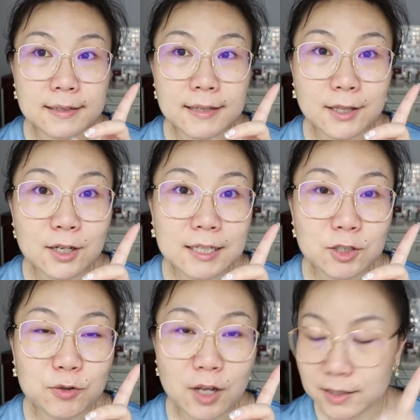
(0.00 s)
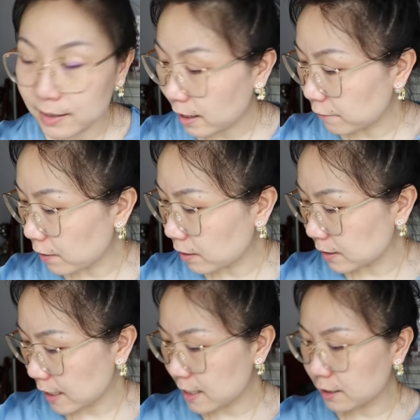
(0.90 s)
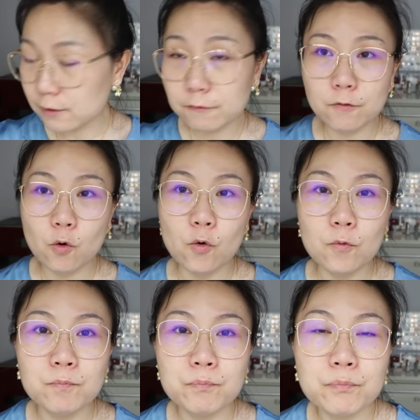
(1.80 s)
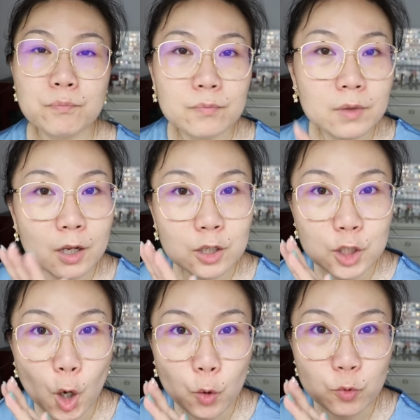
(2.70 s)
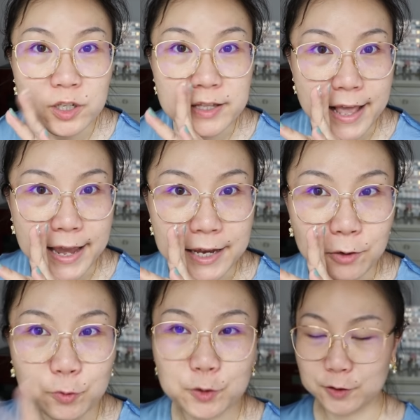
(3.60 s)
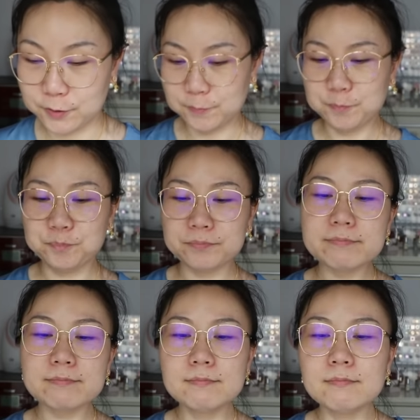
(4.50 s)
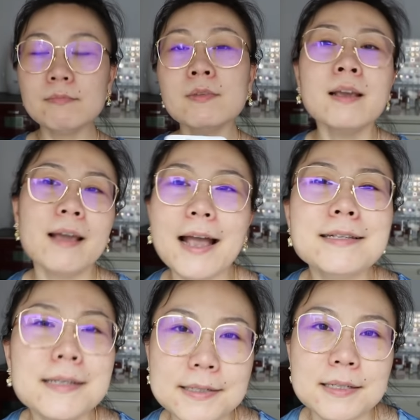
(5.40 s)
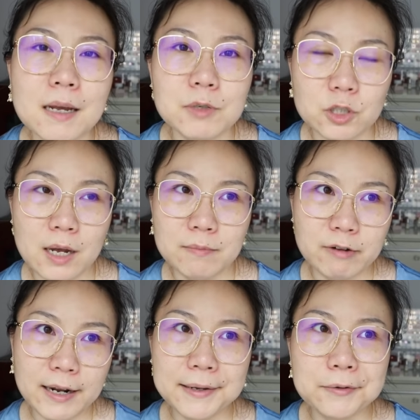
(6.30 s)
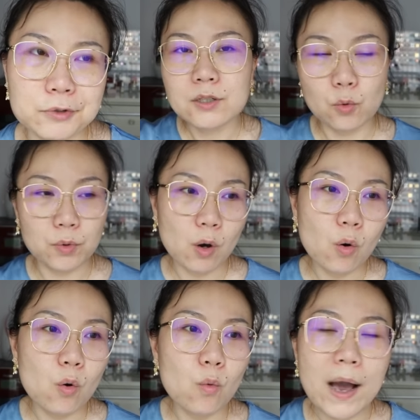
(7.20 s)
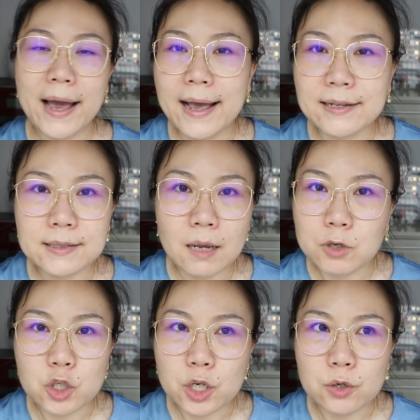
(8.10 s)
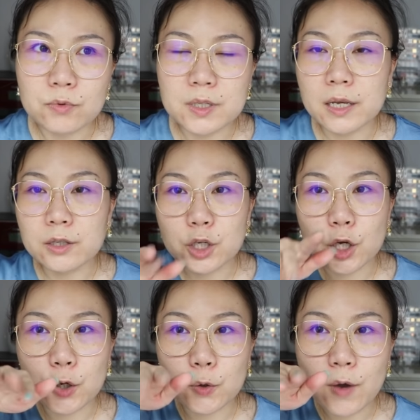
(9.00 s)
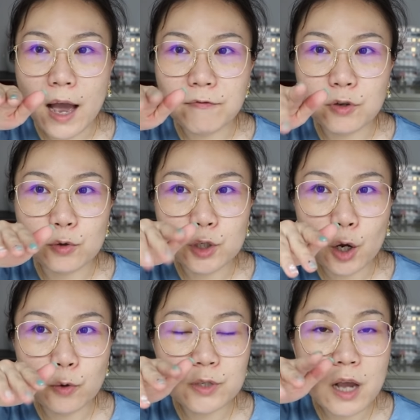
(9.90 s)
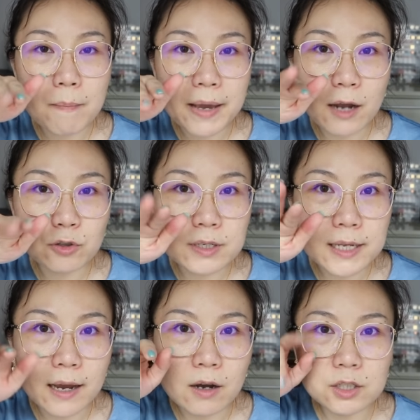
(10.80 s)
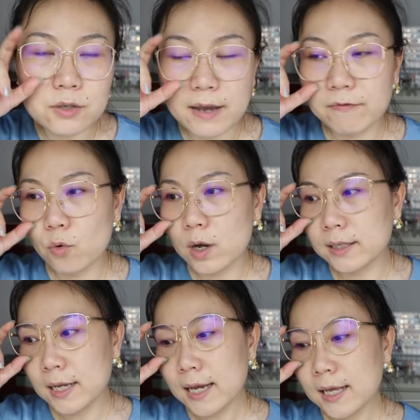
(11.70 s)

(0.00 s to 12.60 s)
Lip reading: another little nice thing I found is for toes nails. I see it's summertime, right? So we all wear summer shoes, then you have your toes coming out to say hi to everyone.